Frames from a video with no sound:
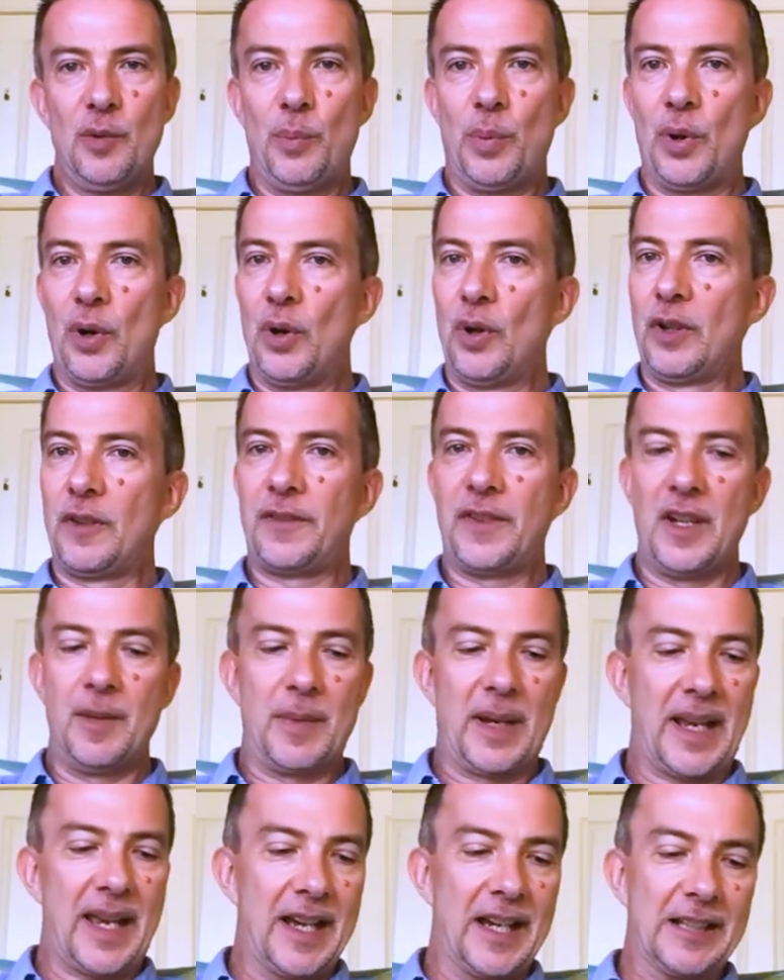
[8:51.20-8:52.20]
Poor old Phil
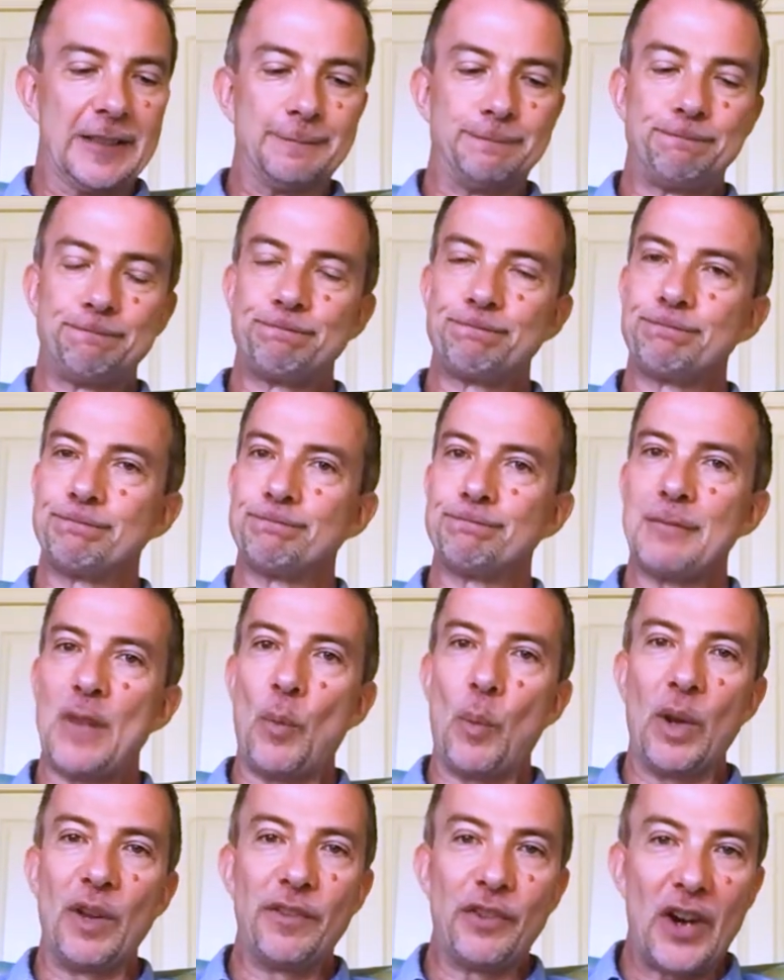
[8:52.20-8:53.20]
McCann
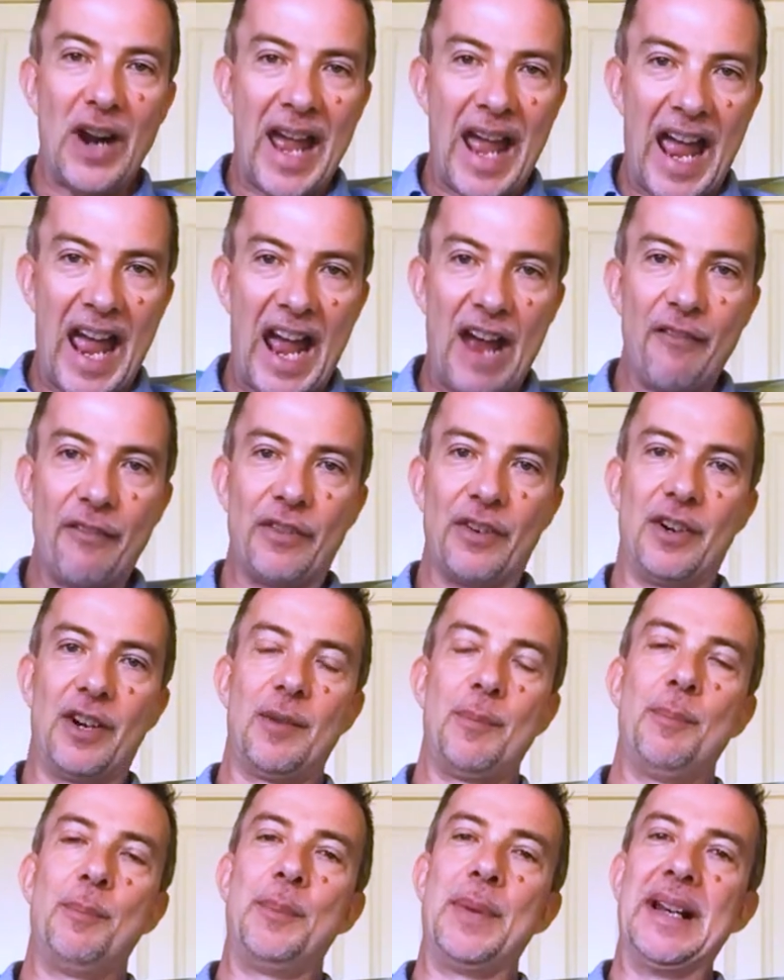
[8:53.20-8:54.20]
will
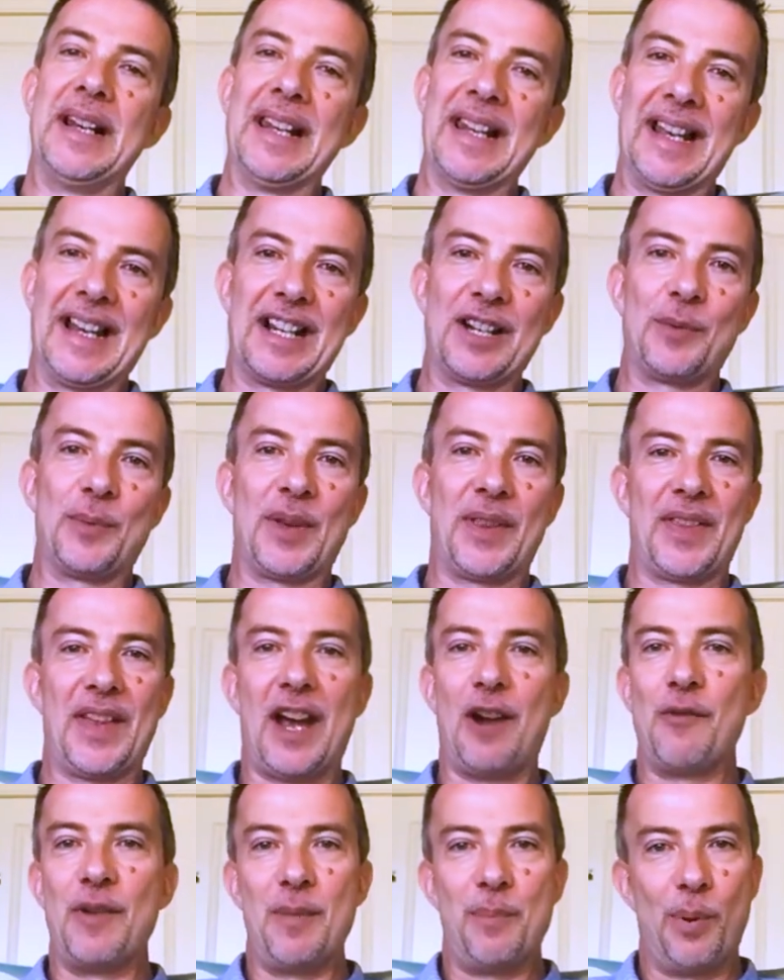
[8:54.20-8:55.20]
forever be linked with
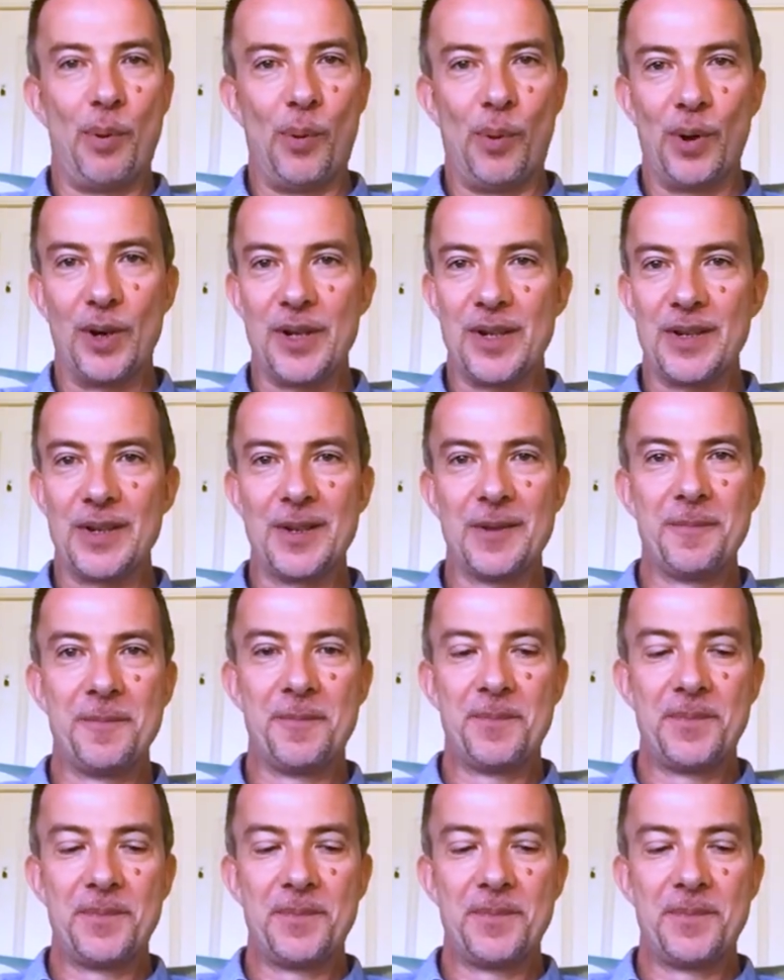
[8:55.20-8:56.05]
that report.